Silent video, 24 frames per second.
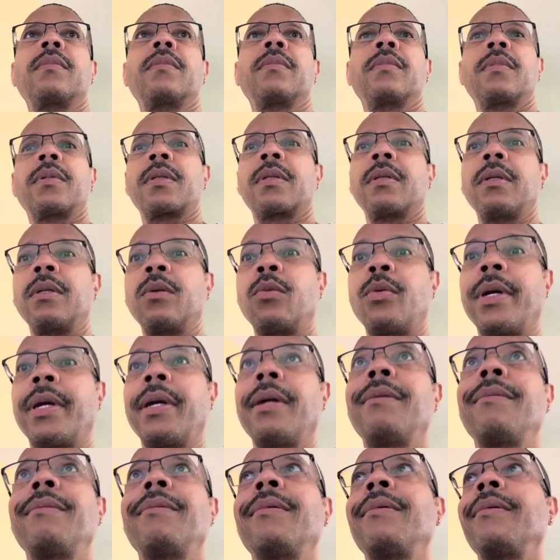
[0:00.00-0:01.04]
So in a
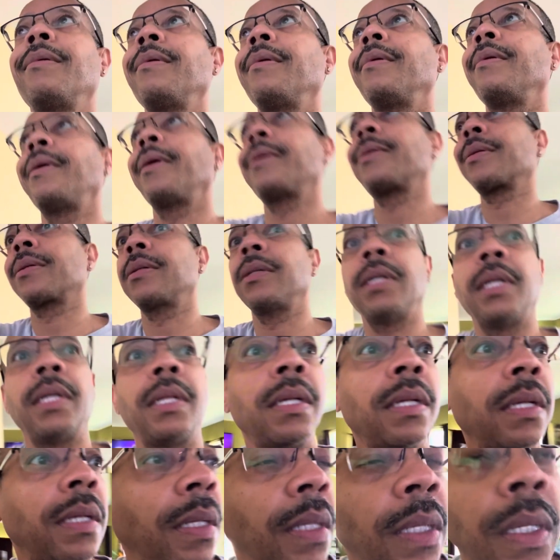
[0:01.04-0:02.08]
way, that's good.
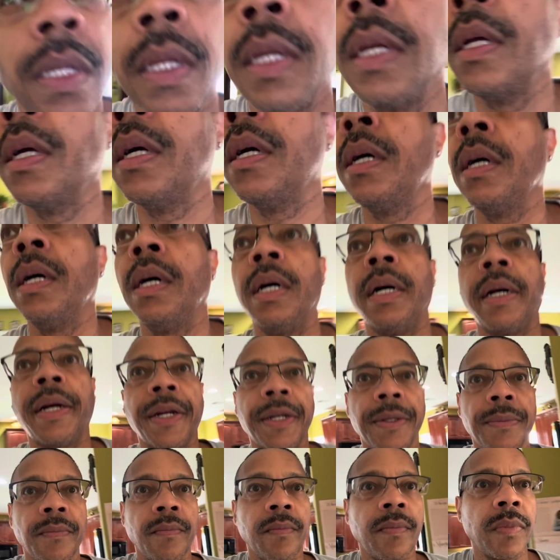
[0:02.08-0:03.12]
All
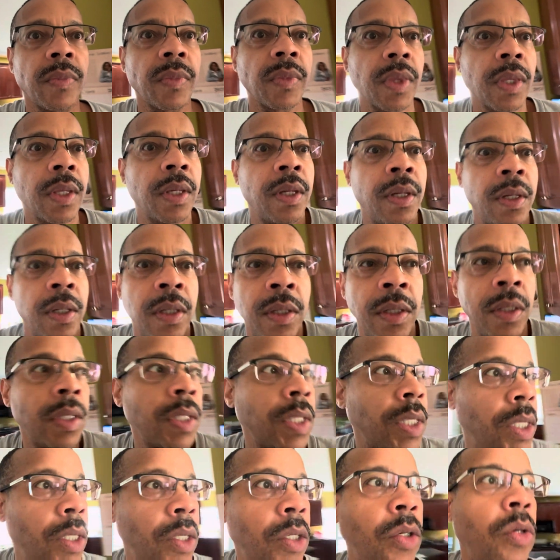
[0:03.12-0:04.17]
right,
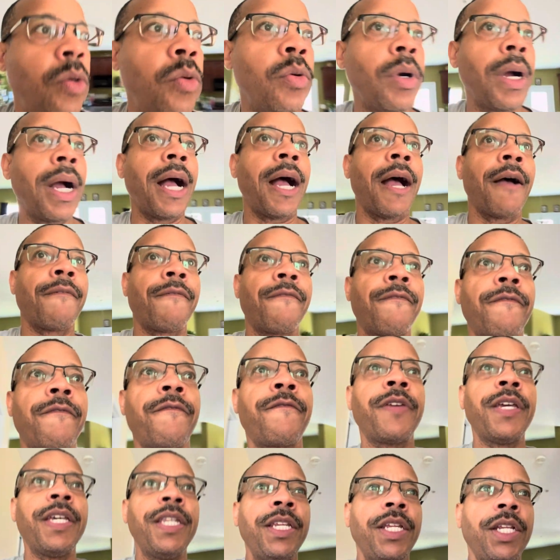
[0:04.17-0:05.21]
so I
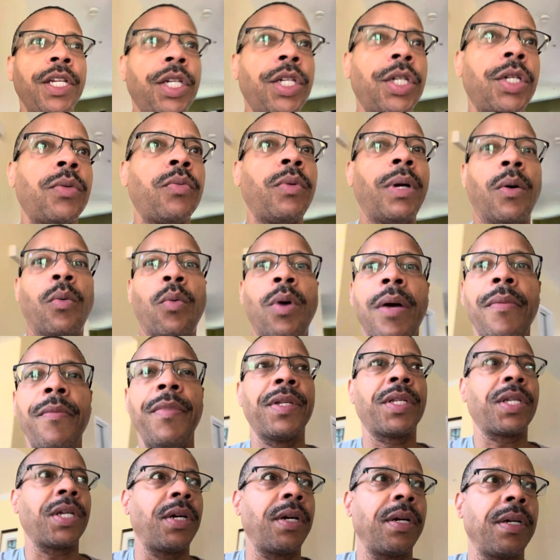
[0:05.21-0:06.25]
finished, well, one
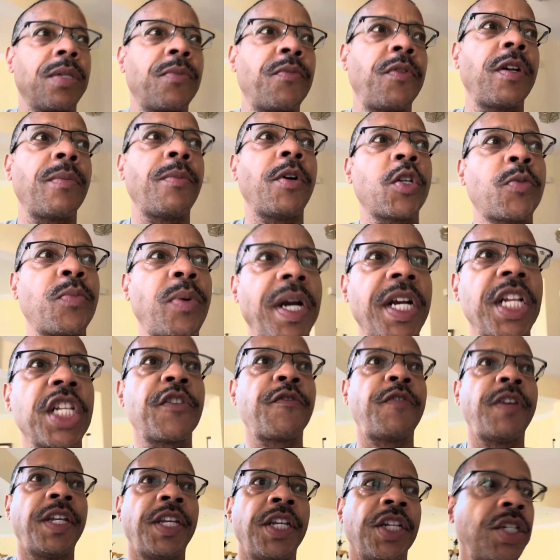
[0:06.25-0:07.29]
return is for the most part is
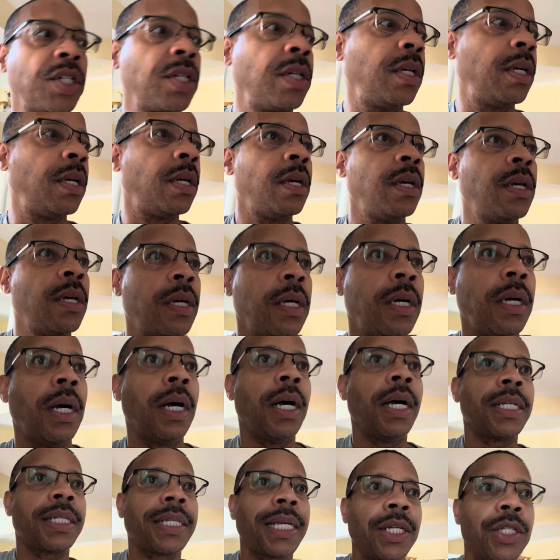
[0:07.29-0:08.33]
finished. I
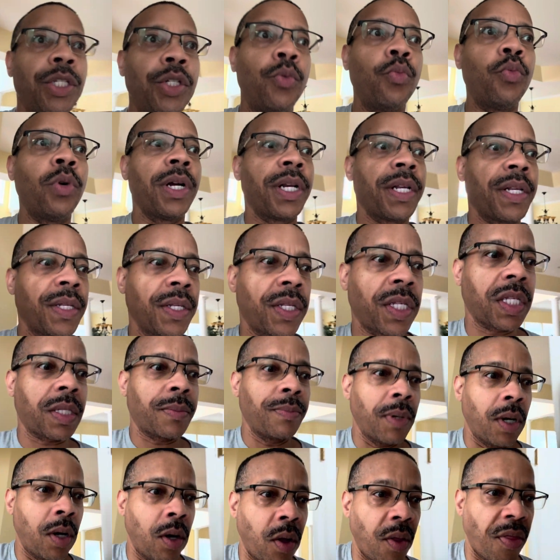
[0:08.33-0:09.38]
just gotta do one
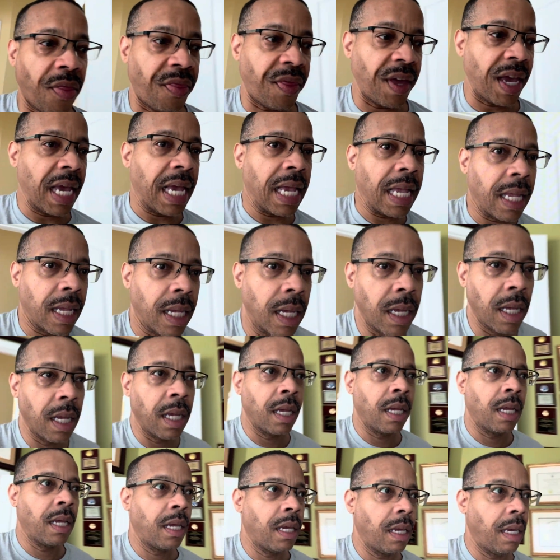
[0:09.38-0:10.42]
small thing
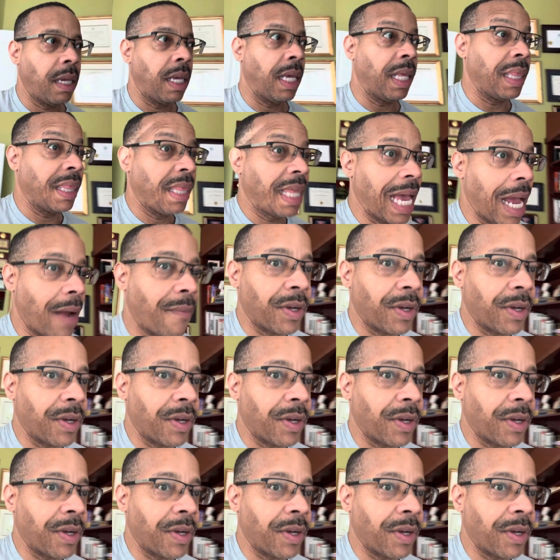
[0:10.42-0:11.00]
and that